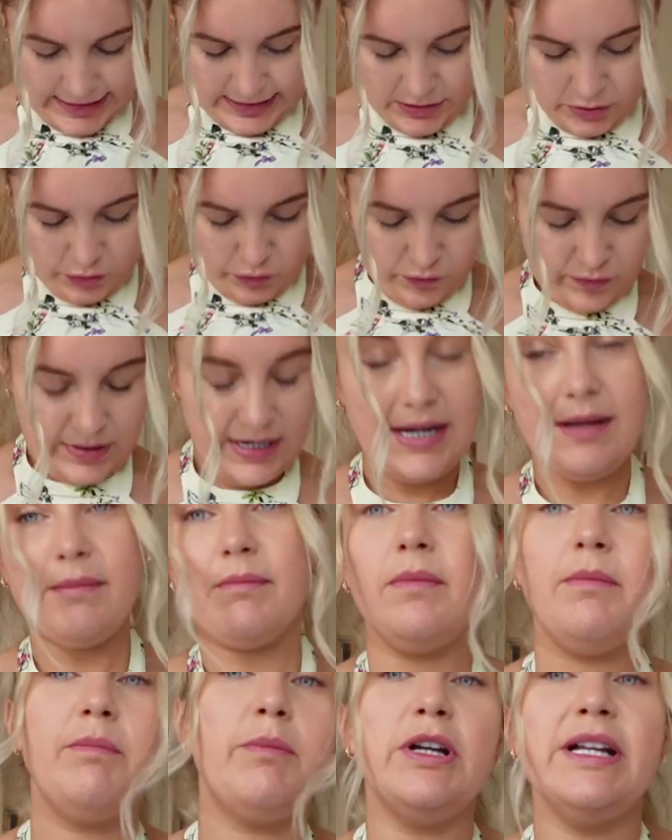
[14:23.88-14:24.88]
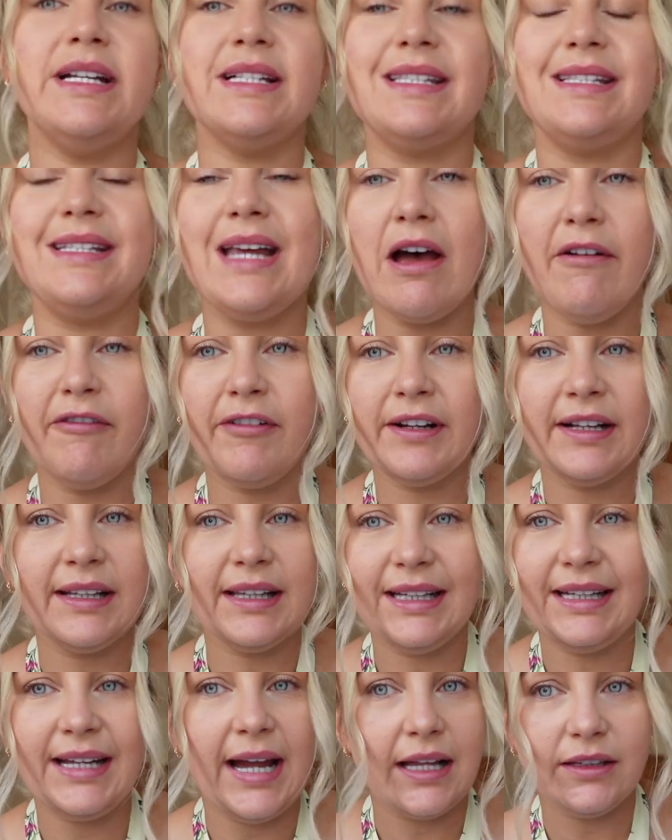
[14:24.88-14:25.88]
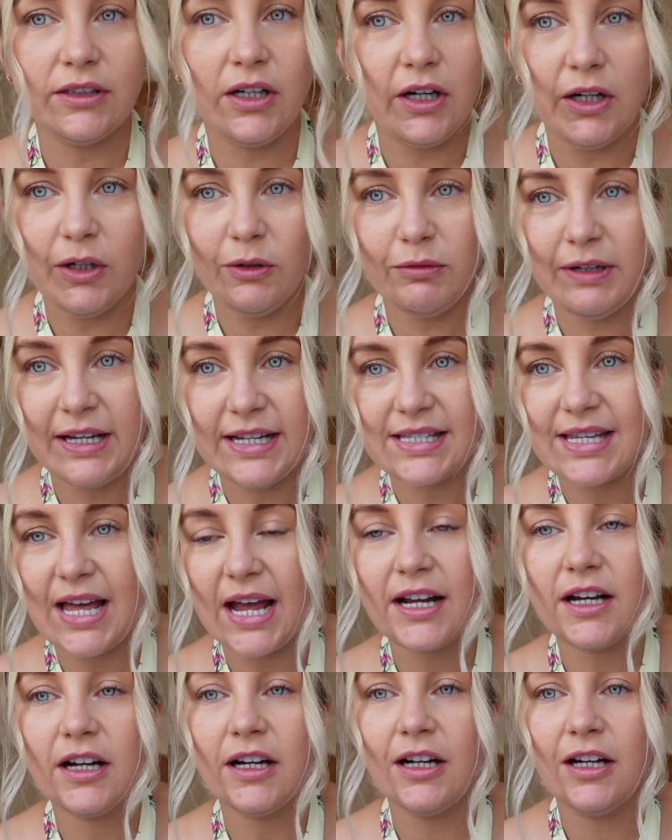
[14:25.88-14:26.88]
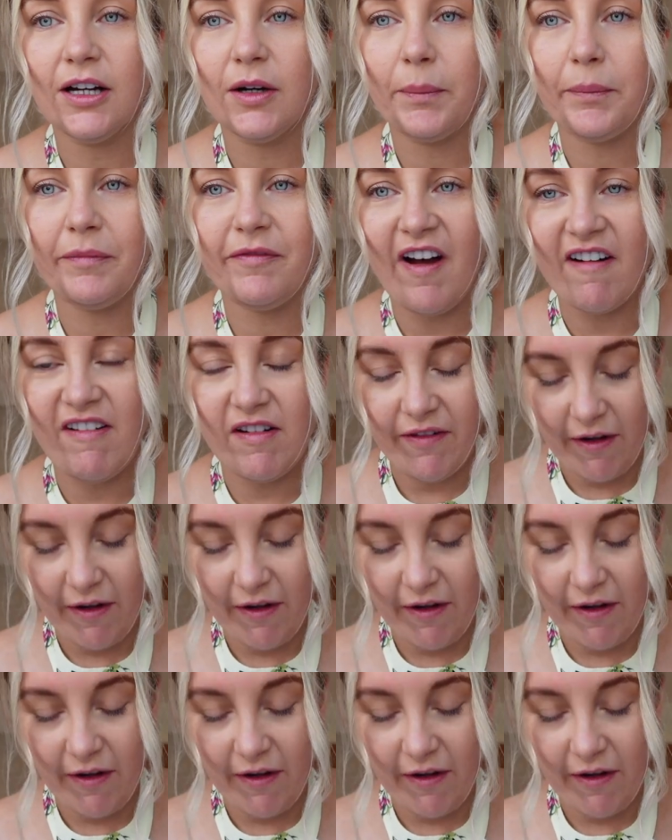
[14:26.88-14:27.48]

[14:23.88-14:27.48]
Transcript: it's cream, but it's definitely yellow. It's like a very,